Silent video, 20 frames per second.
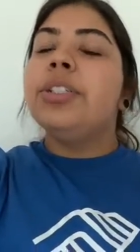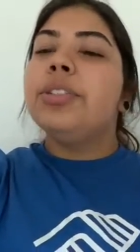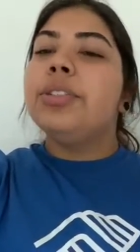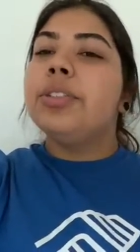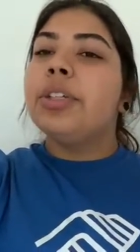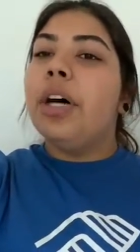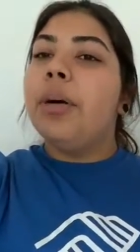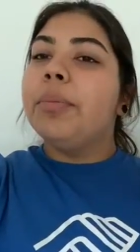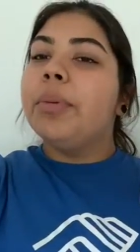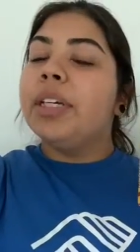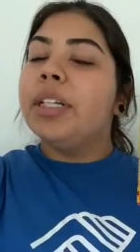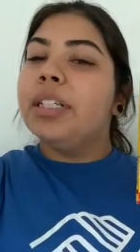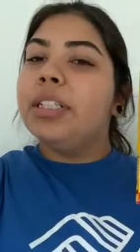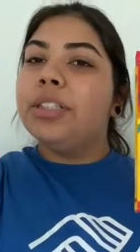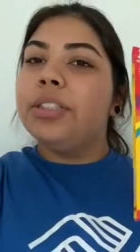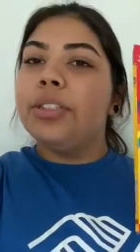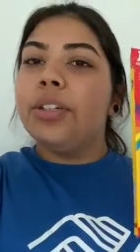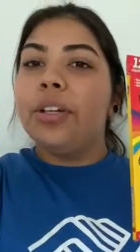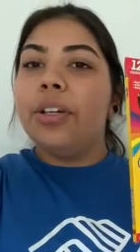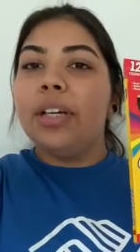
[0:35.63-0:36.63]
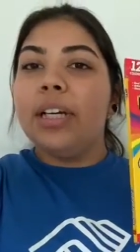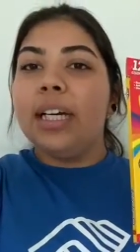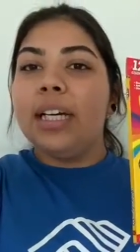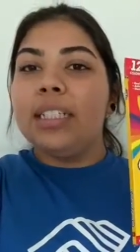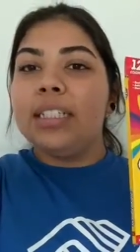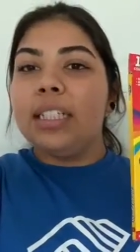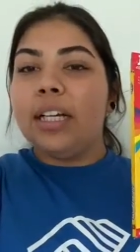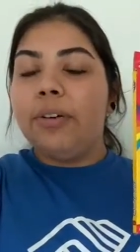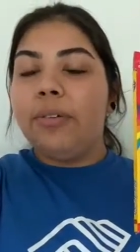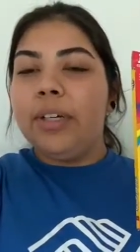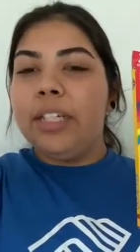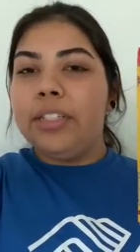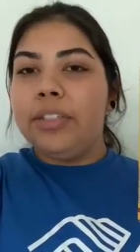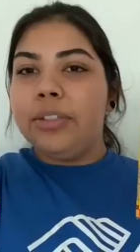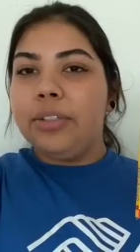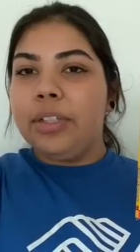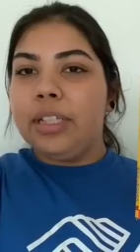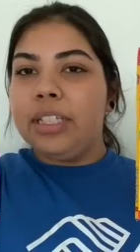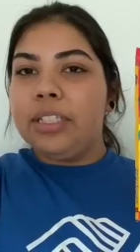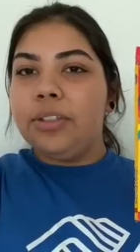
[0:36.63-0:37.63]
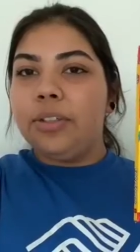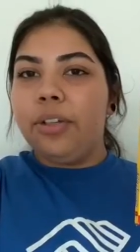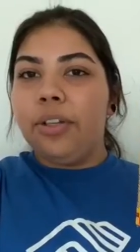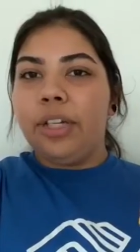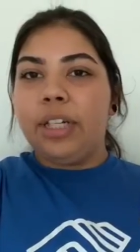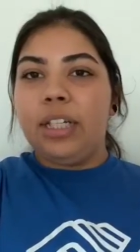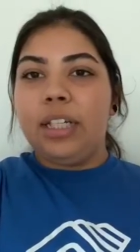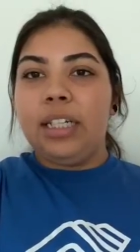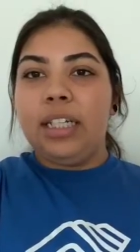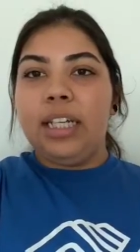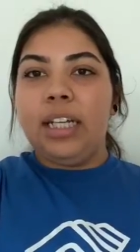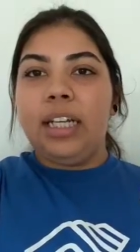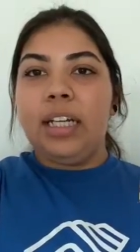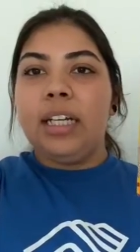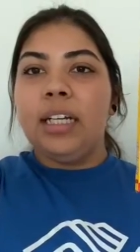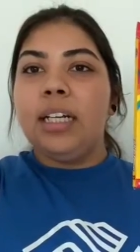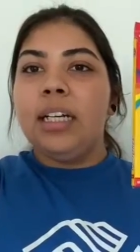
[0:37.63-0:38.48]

So I'm gonna show you guys how we do this. So you're gonna need